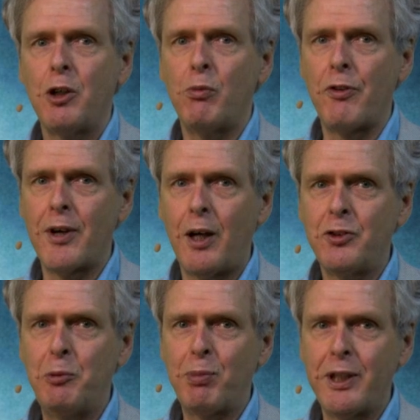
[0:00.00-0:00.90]

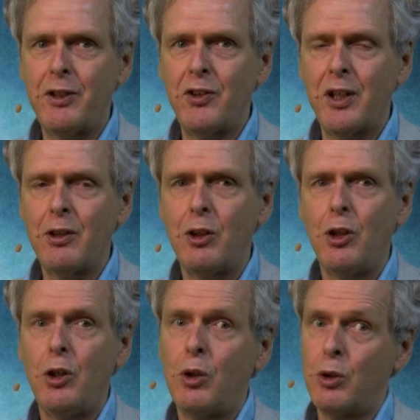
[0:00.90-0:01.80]
without depleting
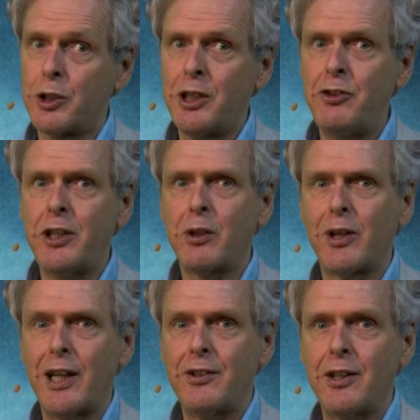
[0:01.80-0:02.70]
or
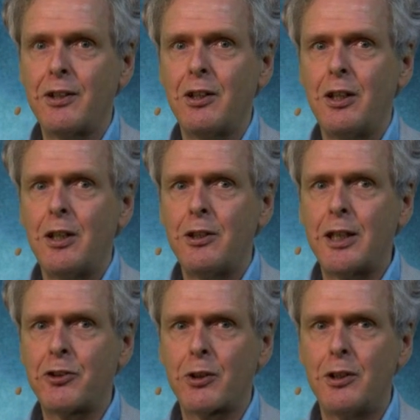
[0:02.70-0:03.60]
deteriorating
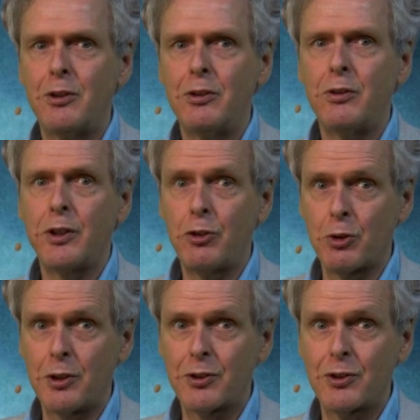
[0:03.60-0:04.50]
natural
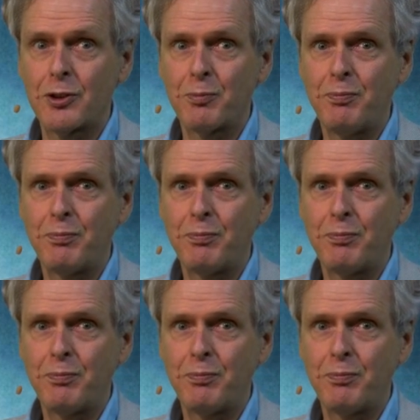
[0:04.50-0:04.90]
resources.